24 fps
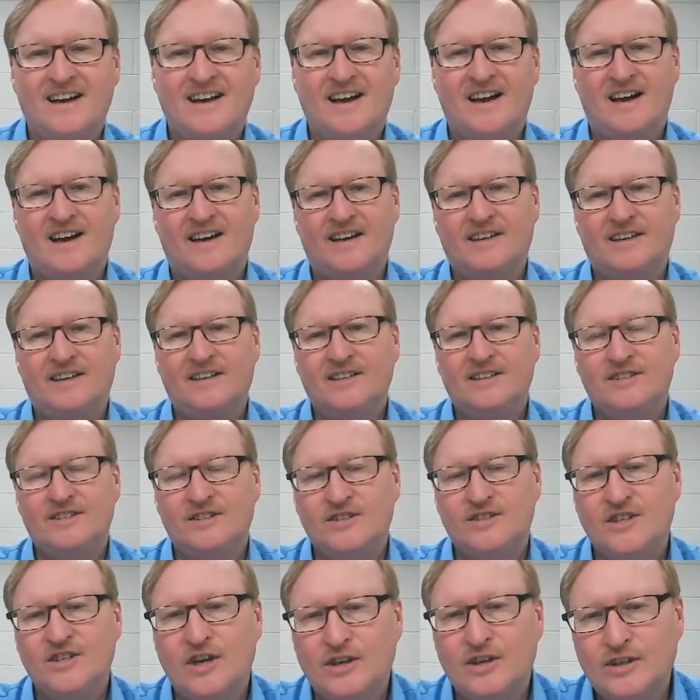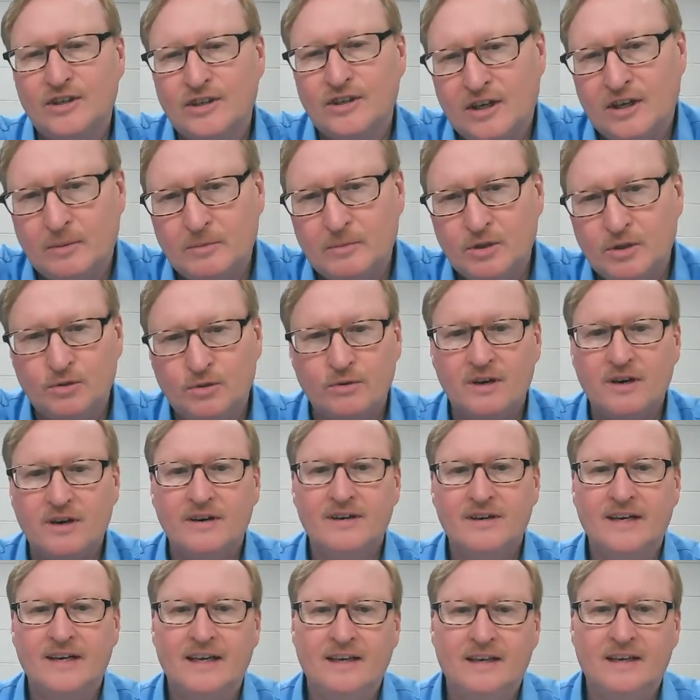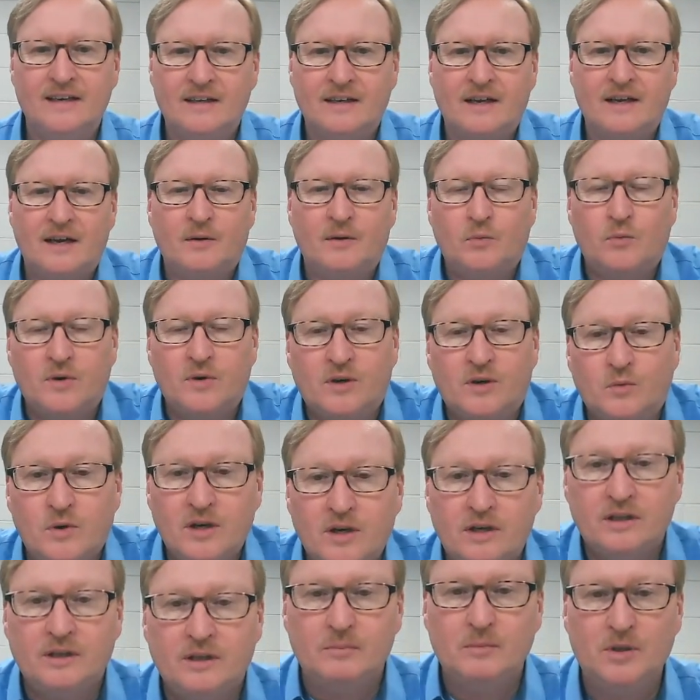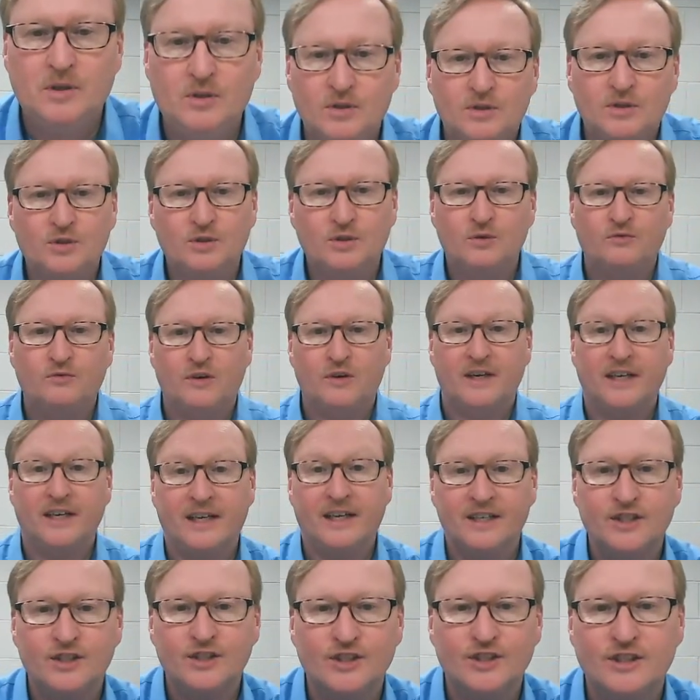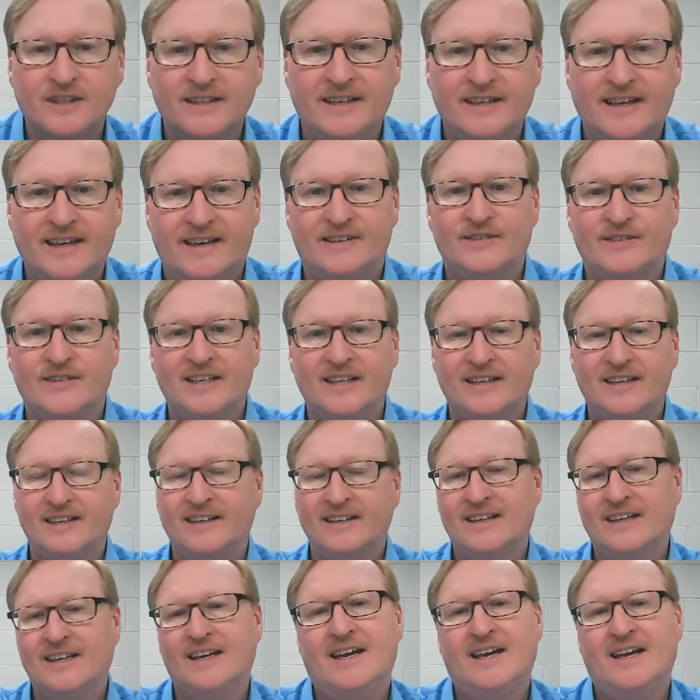Hi, this is Dr. Tom Gerard, and I want to welcome you to Financial Accounting.